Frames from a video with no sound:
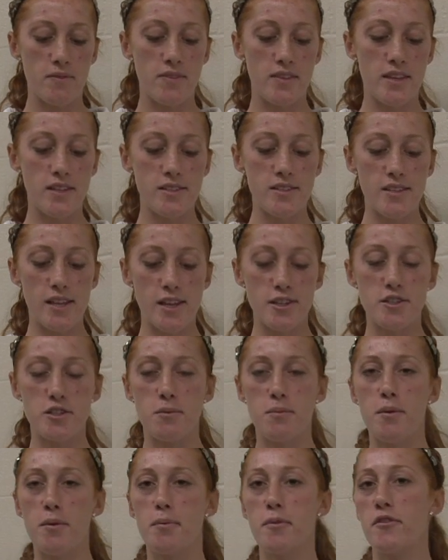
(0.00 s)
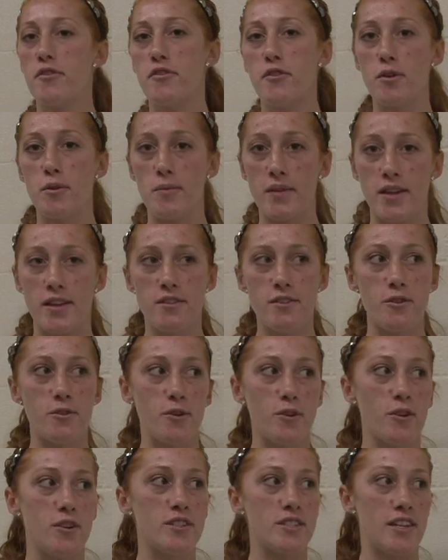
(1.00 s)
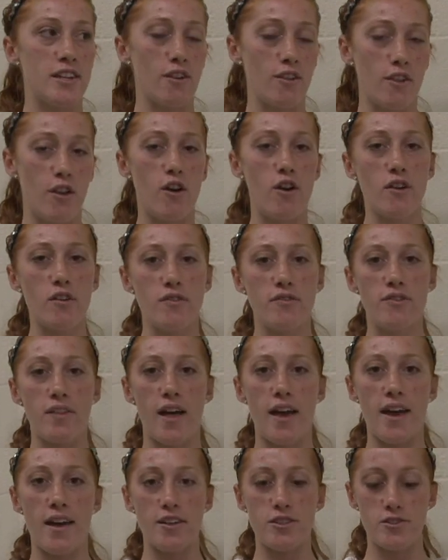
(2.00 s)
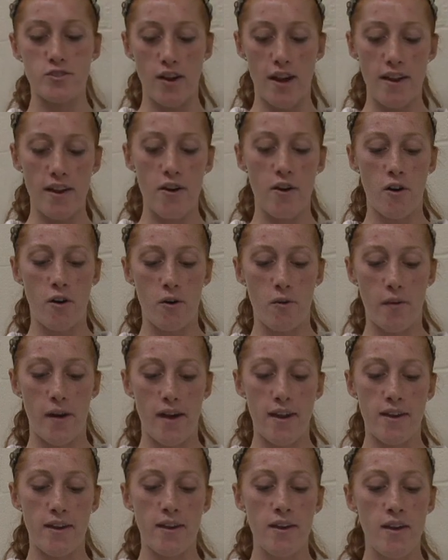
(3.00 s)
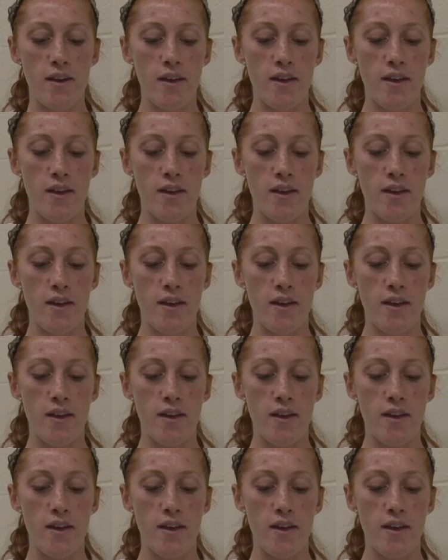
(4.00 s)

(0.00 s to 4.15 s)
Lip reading: This test should be performed indoors in a long, flat, dry hallway,